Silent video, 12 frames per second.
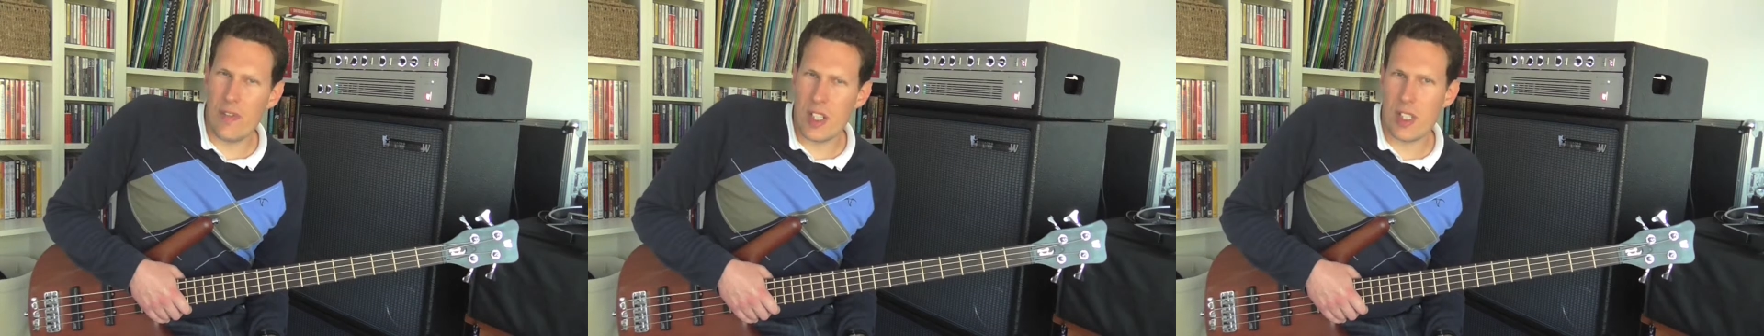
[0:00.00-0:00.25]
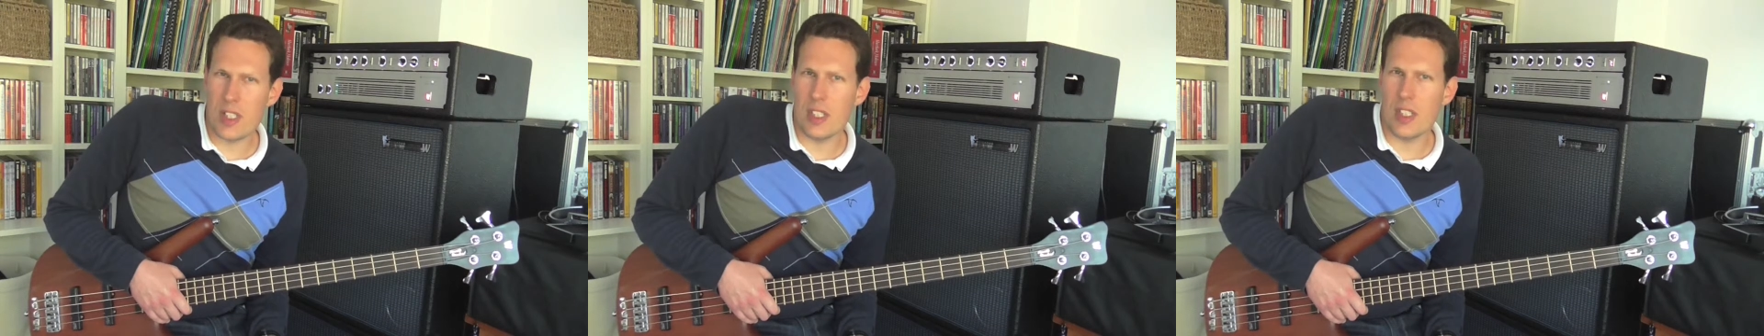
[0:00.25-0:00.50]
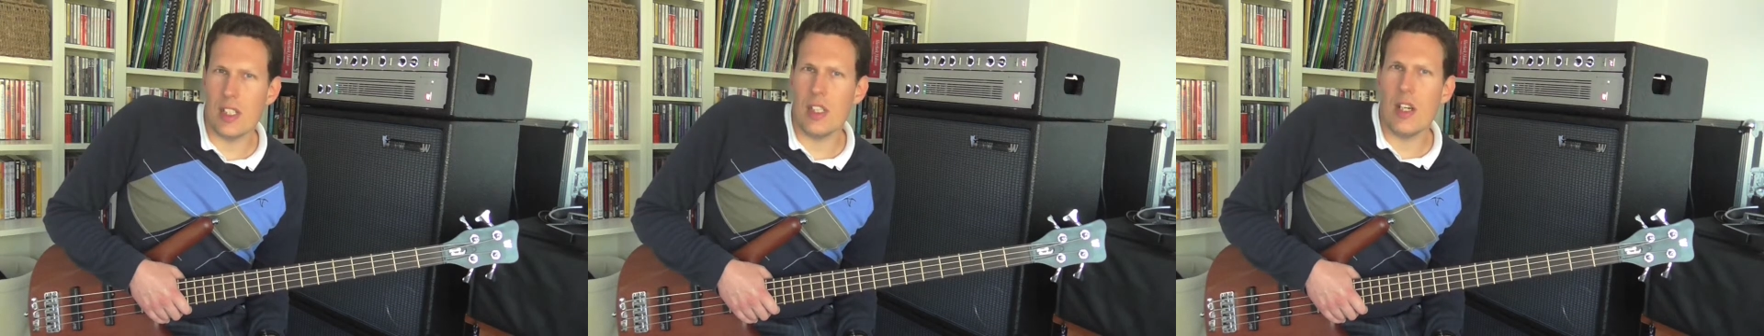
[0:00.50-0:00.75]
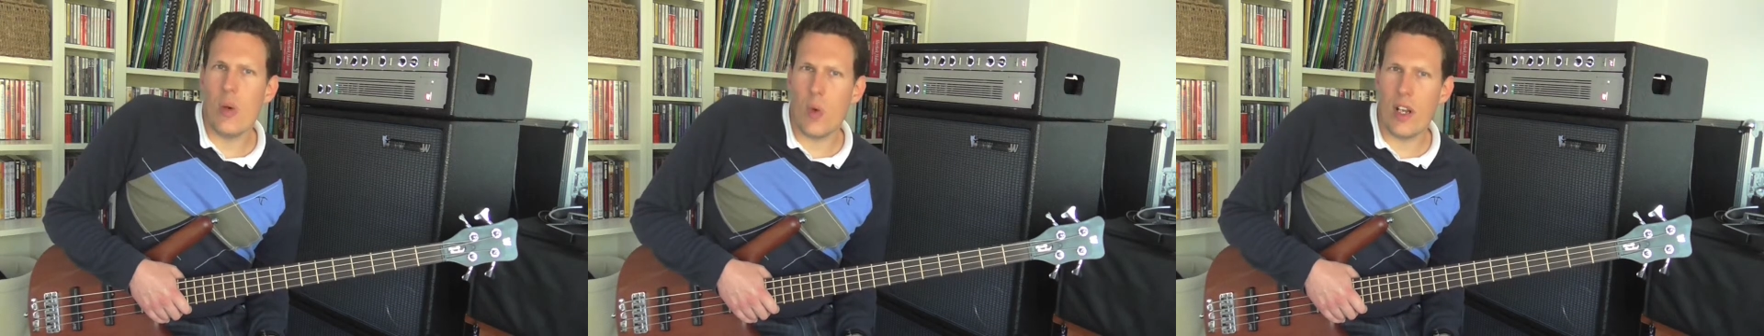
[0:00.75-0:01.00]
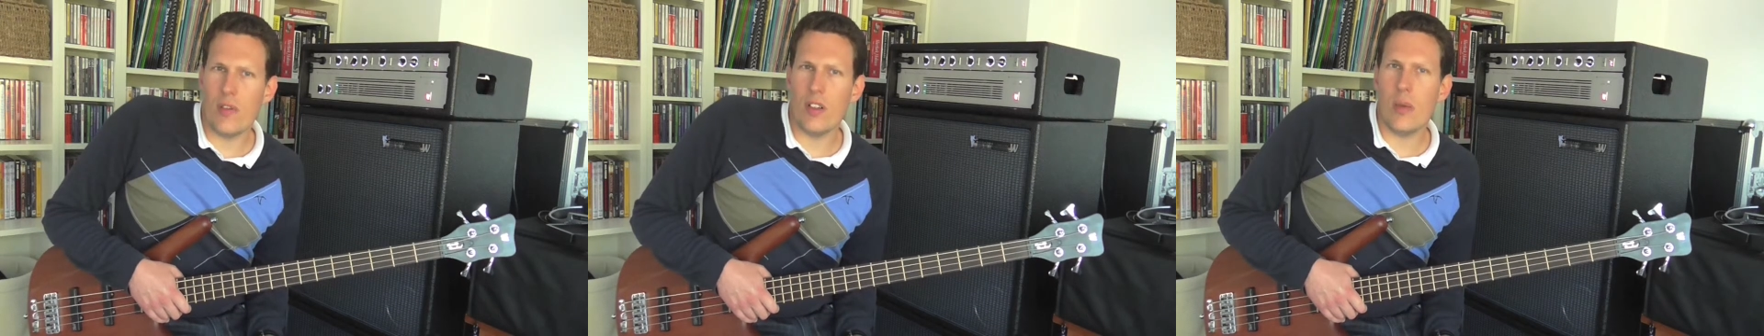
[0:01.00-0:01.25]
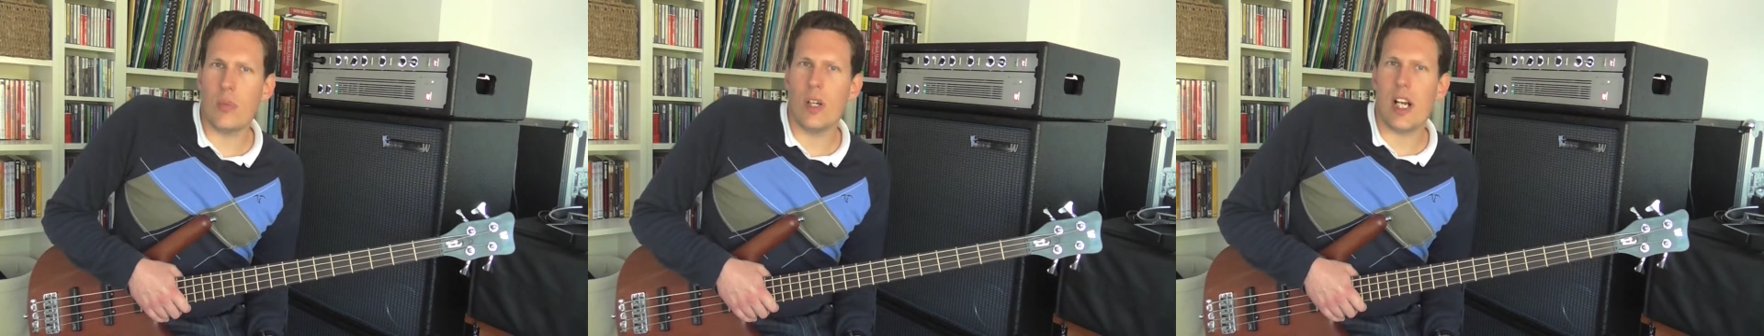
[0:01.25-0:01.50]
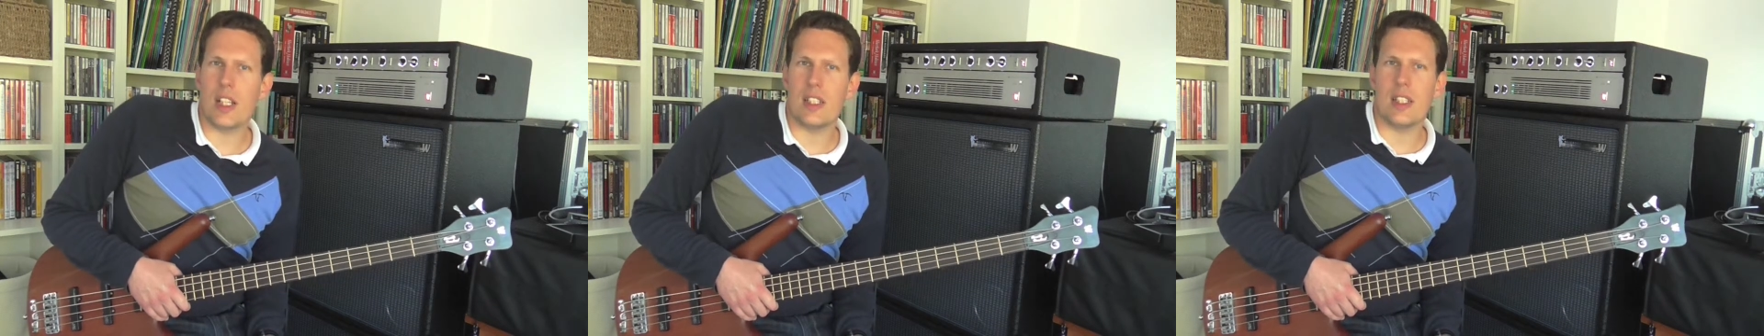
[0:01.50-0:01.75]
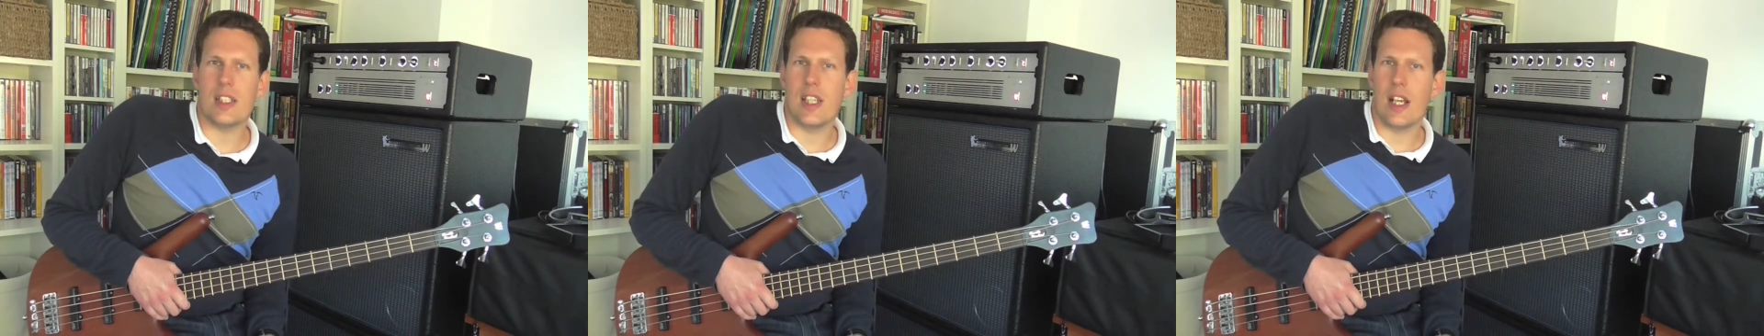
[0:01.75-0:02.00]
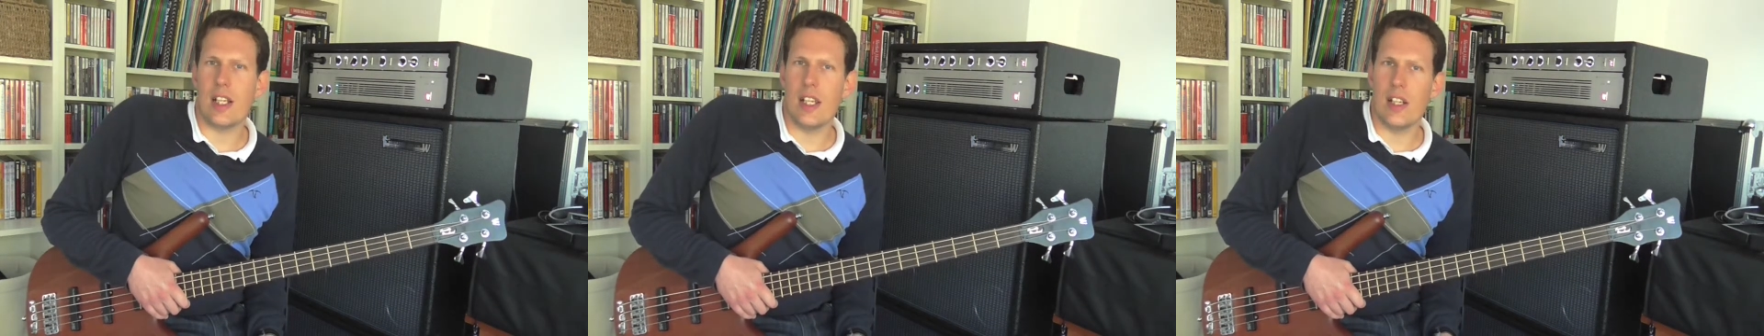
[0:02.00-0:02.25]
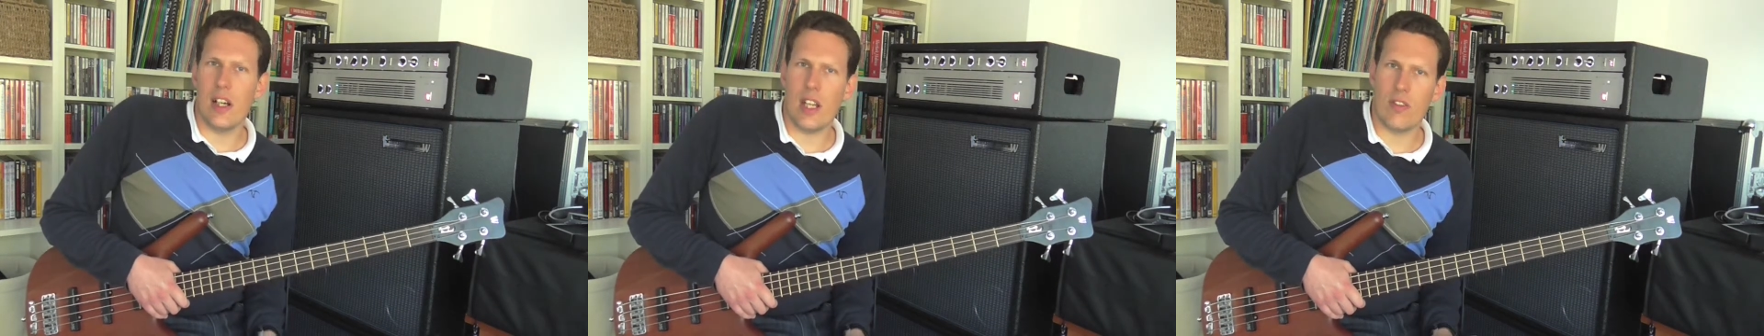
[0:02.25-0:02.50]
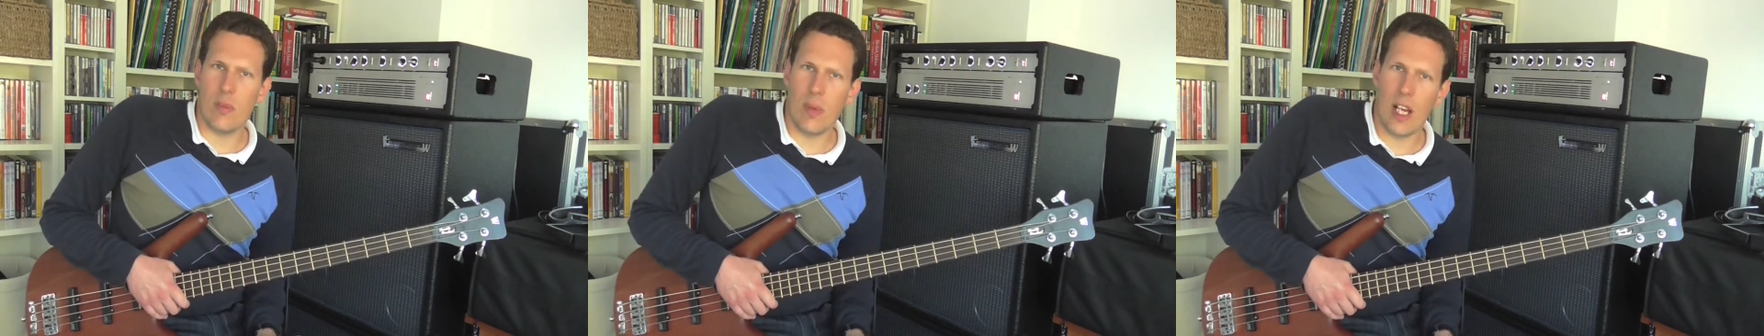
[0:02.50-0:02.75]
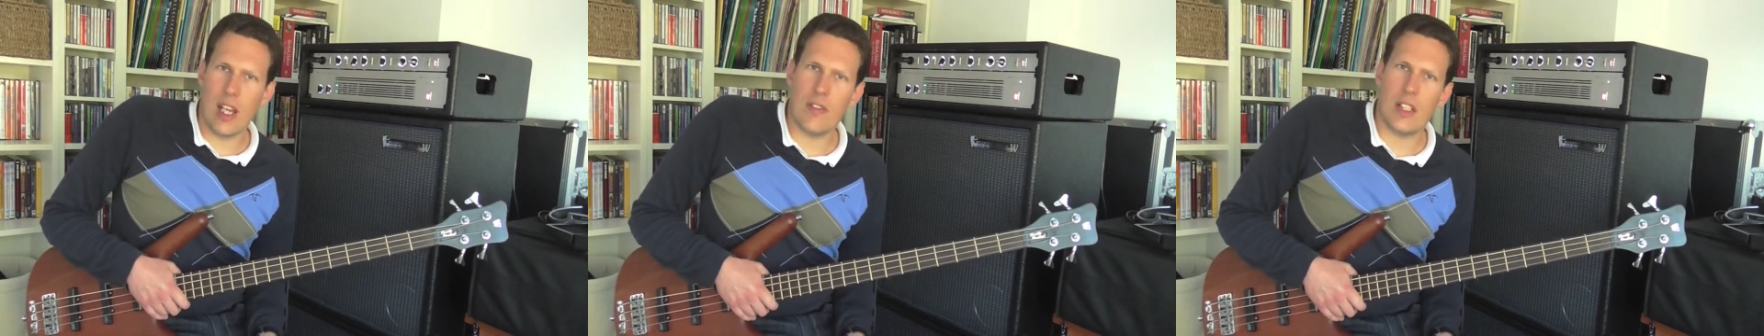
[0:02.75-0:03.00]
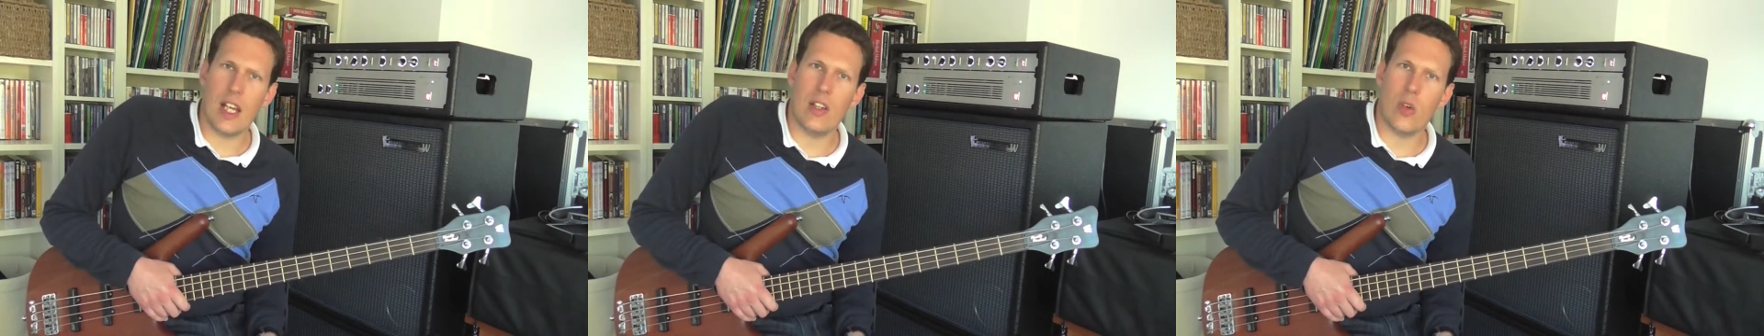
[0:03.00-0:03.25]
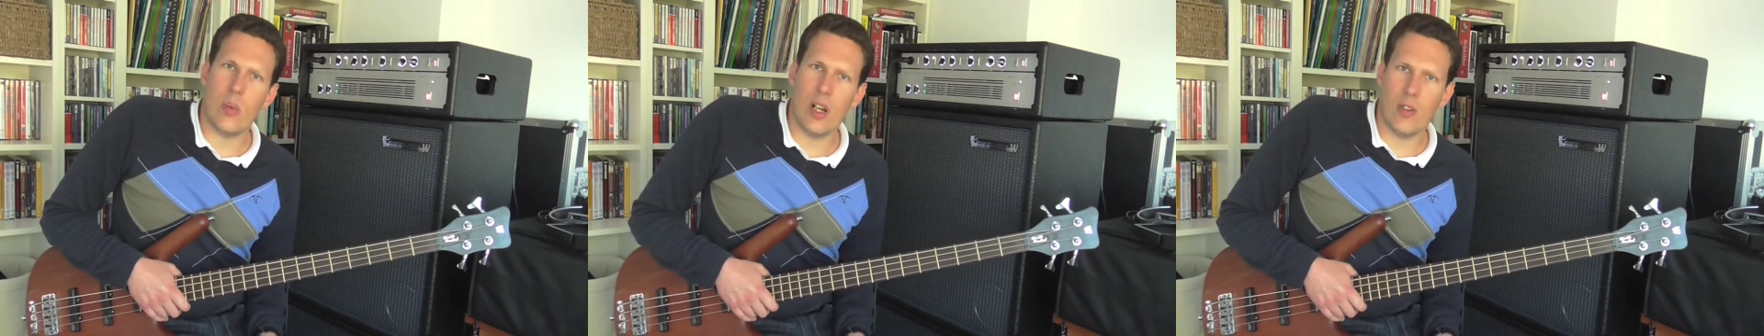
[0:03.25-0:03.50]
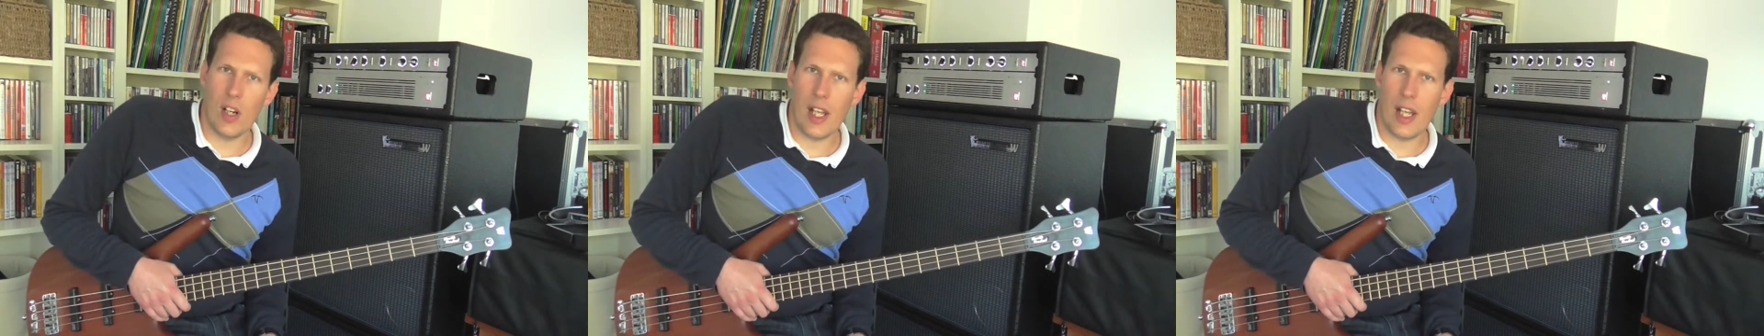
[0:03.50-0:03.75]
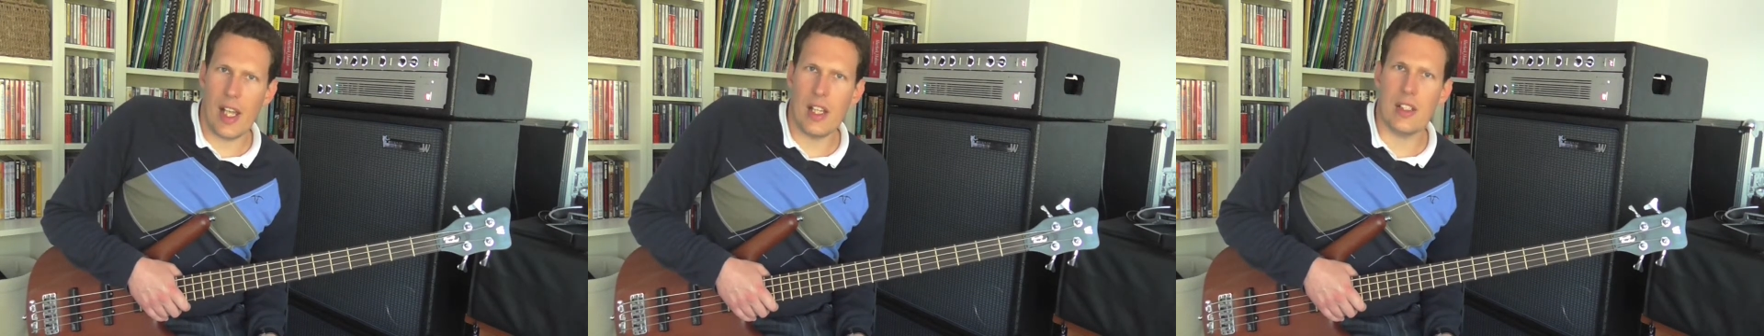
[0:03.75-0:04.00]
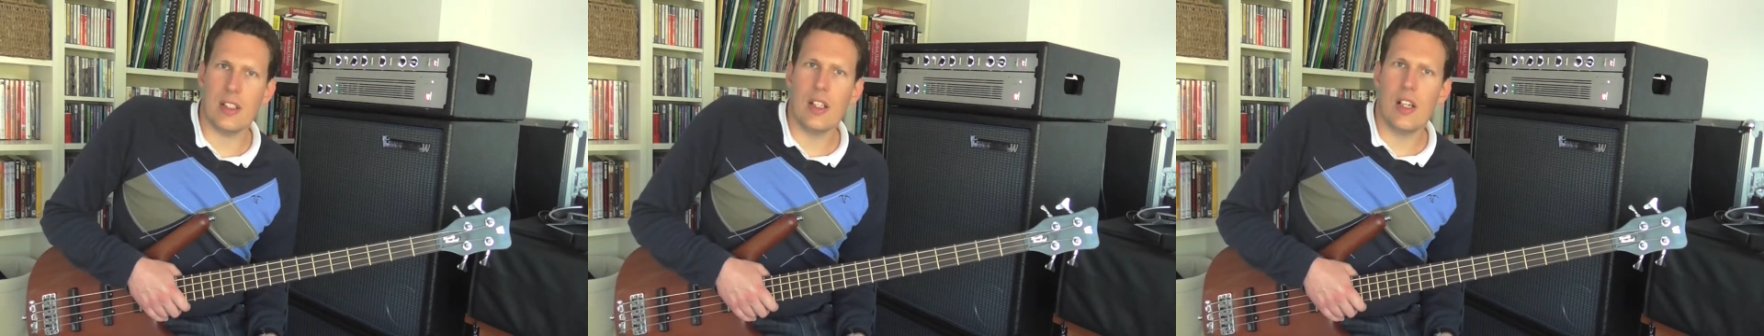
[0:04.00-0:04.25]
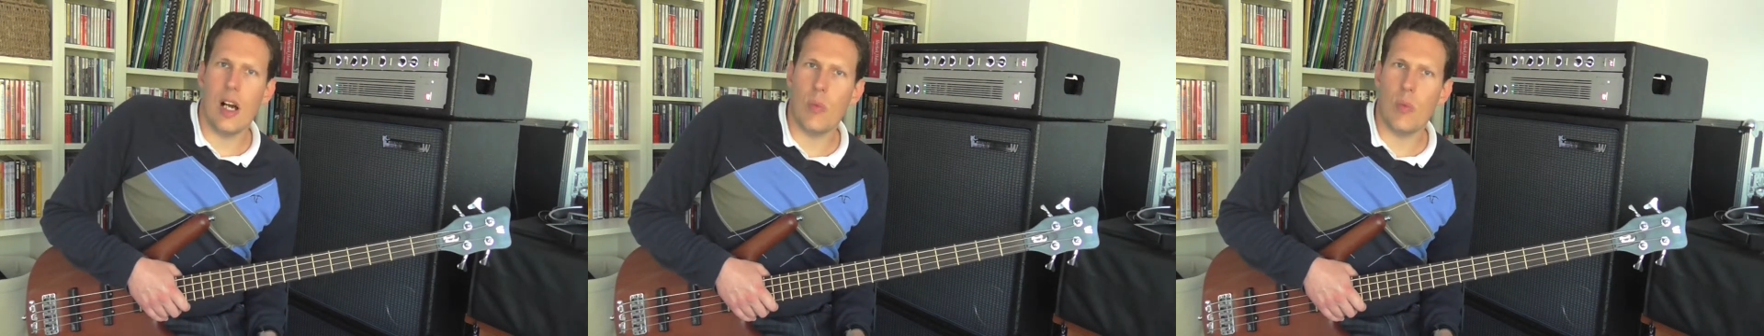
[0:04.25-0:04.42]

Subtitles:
efficiency. Whenever I'm practicing technique, either in my left hand or my right hand,